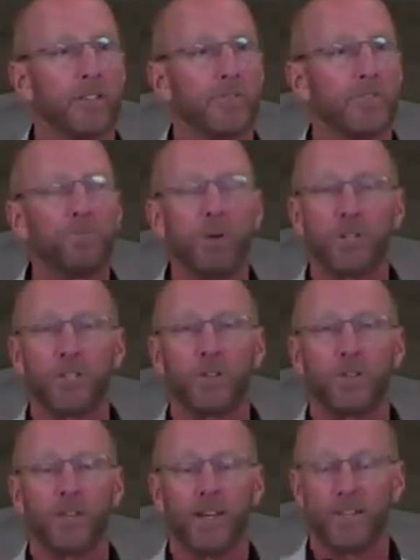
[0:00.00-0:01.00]
of spiritual
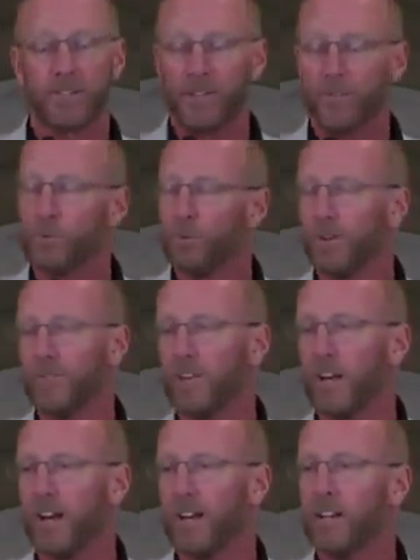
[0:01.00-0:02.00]
things and of the Word of
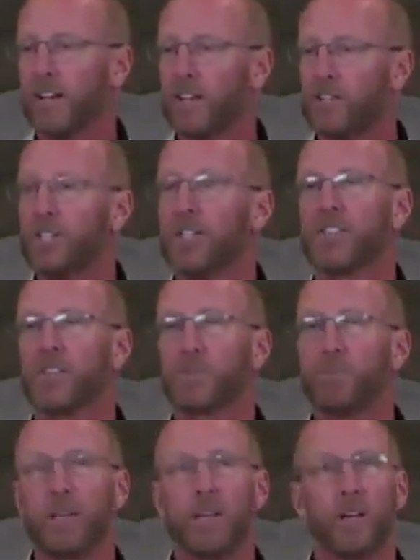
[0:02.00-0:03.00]
God, Jesus
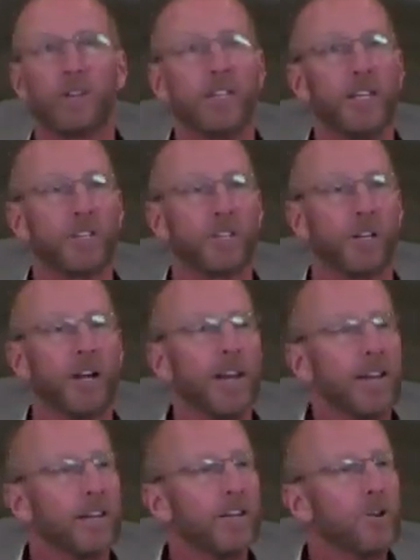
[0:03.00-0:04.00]
being our teacher.
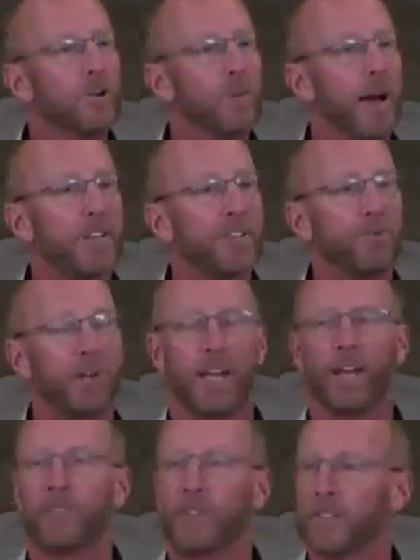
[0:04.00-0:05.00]
Can you imagine what
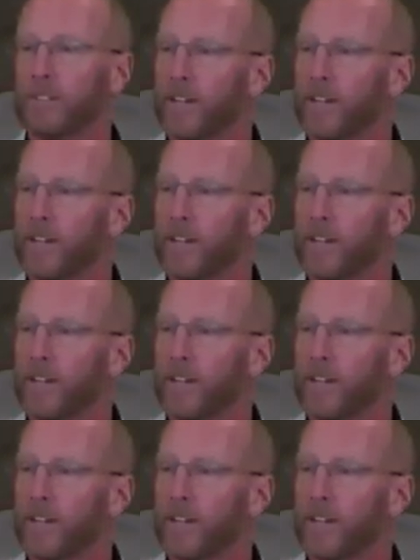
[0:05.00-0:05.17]
heaven is